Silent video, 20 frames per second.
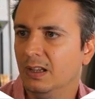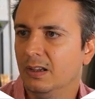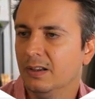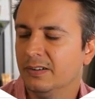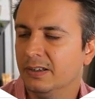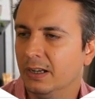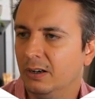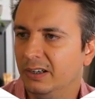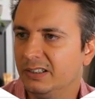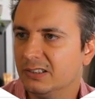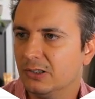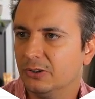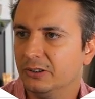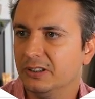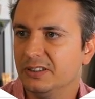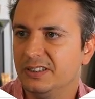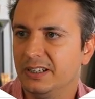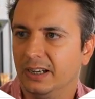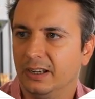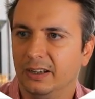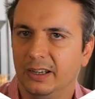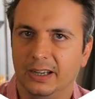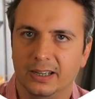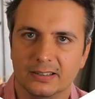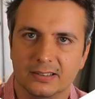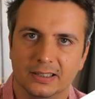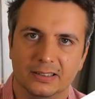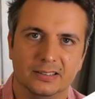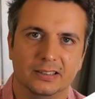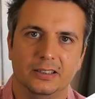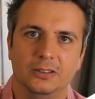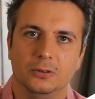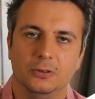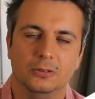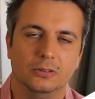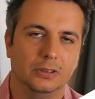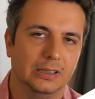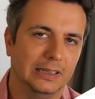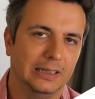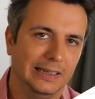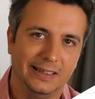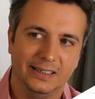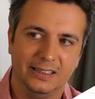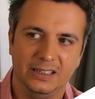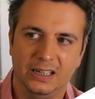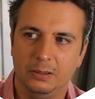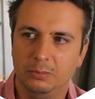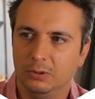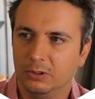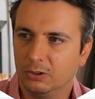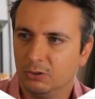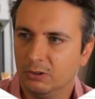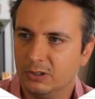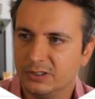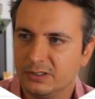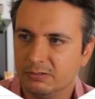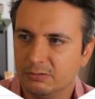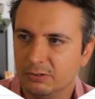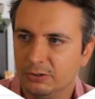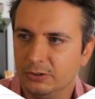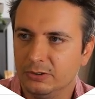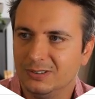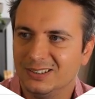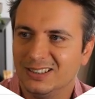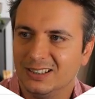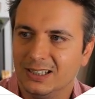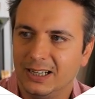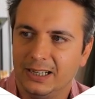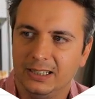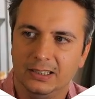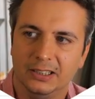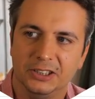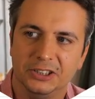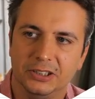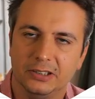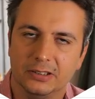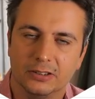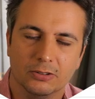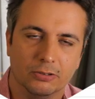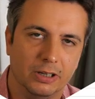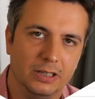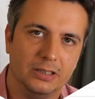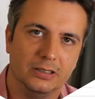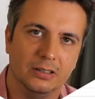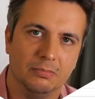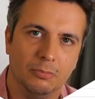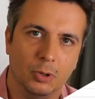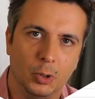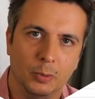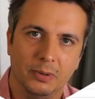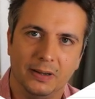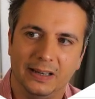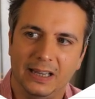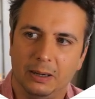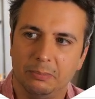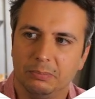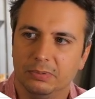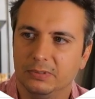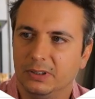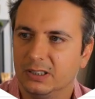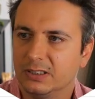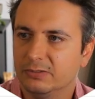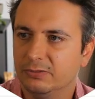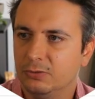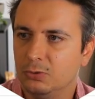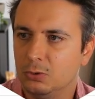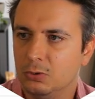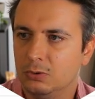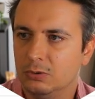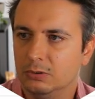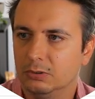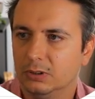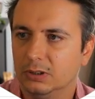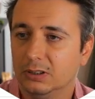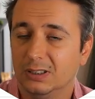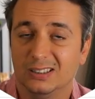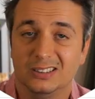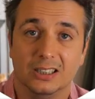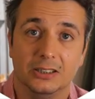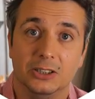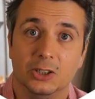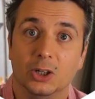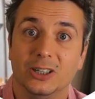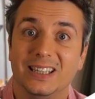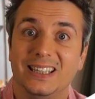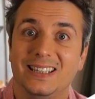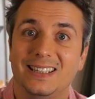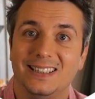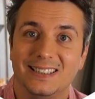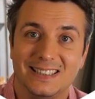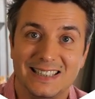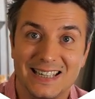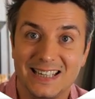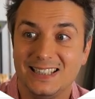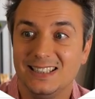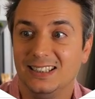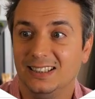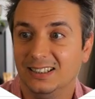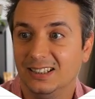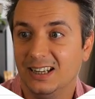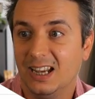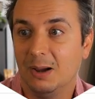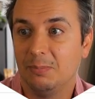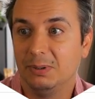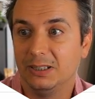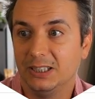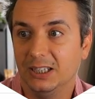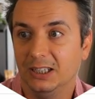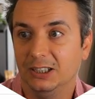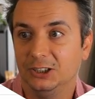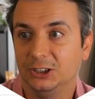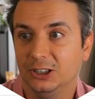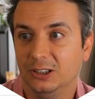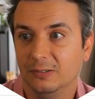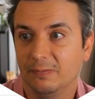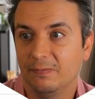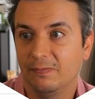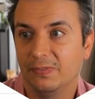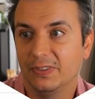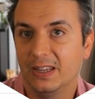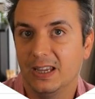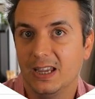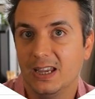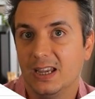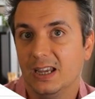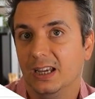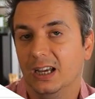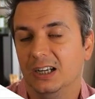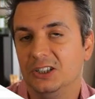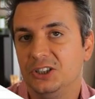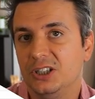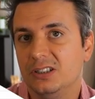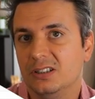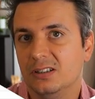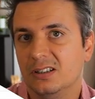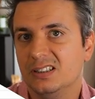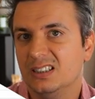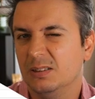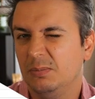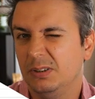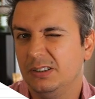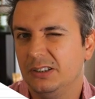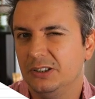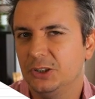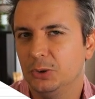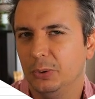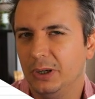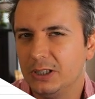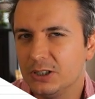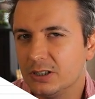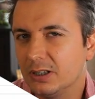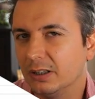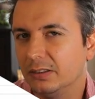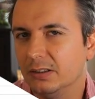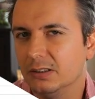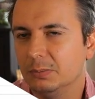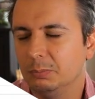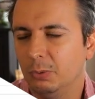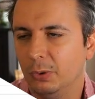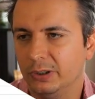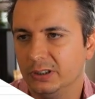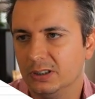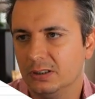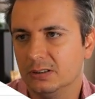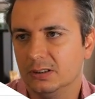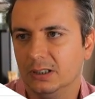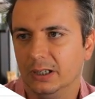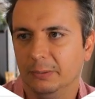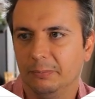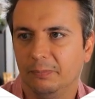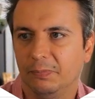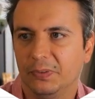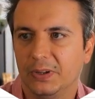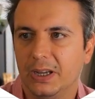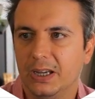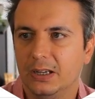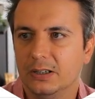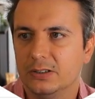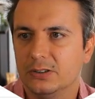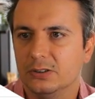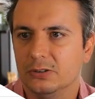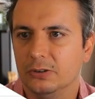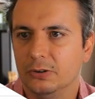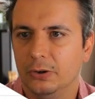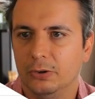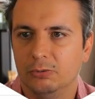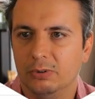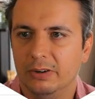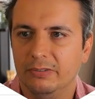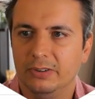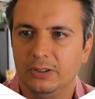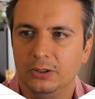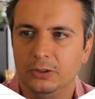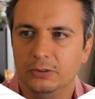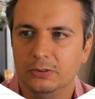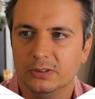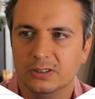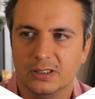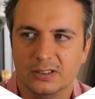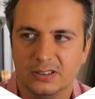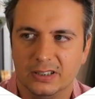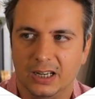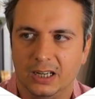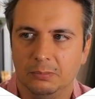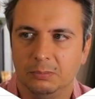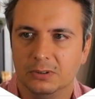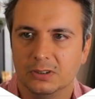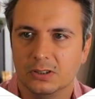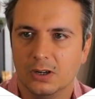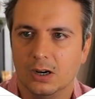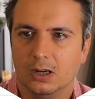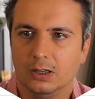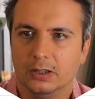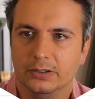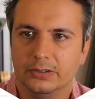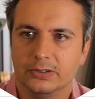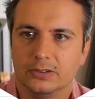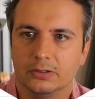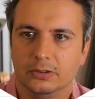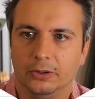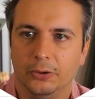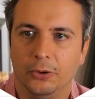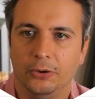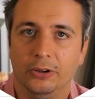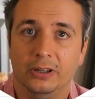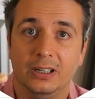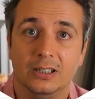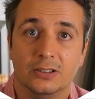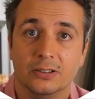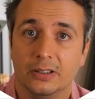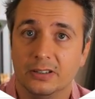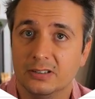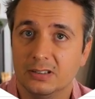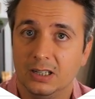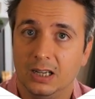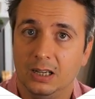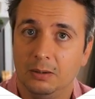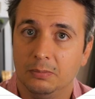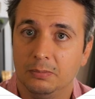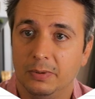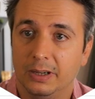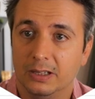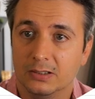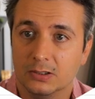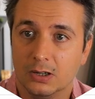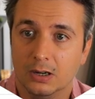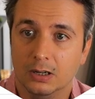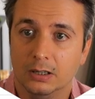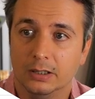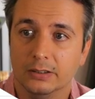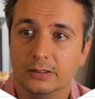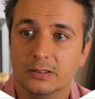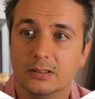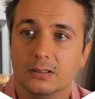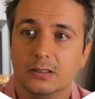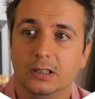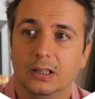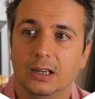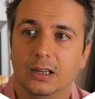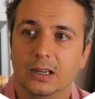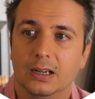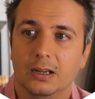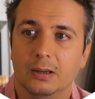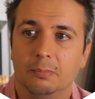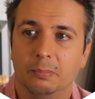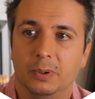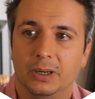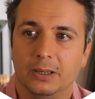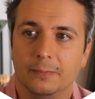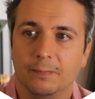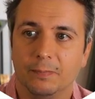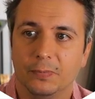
Now let's look at the second case. Let's say your neighbor across the road, Delilah, she's created a mobile app that's for the doggy dating application. And she's in a similar situation at this point in time. So her revenue is the same as Carl's, her earnings are the same as Carl's, but